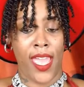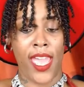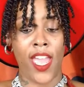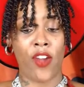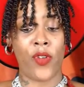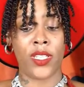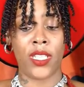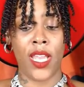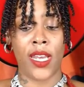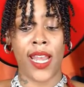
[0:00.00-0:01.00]
He and
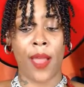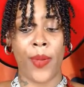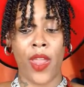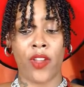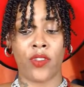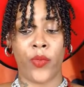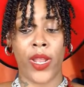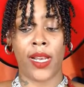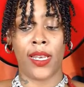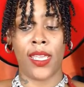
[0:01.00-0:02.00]
Christine and our parents were
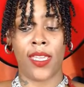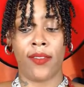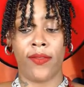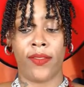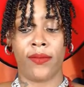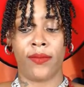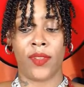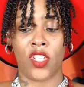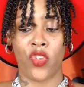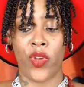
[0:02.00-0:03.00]
ready to leave.
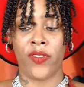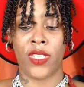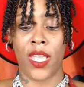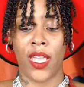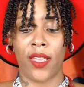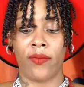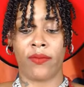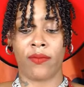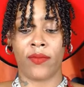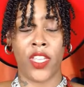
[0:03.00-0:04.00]
Sharif said,
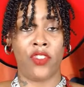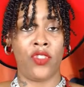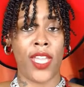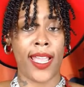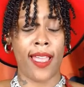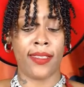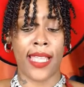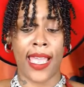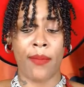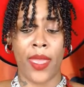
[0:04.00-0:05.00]
"Did you check
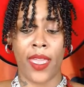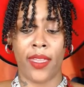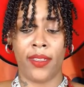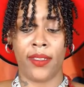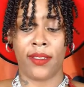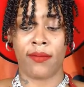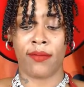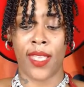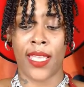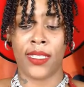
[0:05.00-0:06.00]
outside, man?
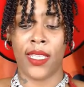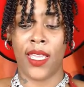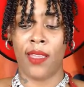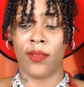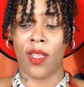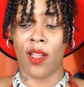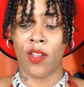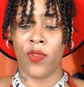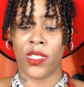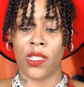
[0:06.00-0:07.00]
I seen him
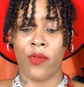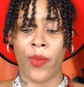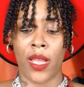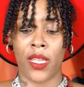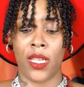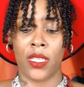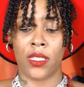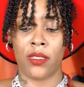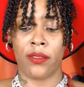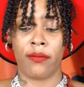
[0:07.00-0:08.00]
talking with some of my
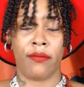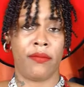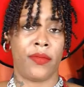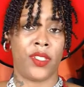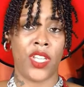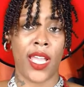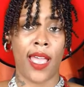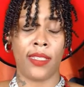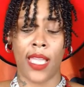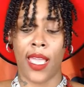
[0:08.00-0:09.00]
cousins. Check
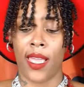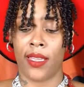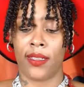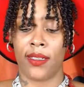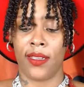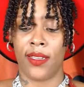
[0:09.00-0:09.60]
outside."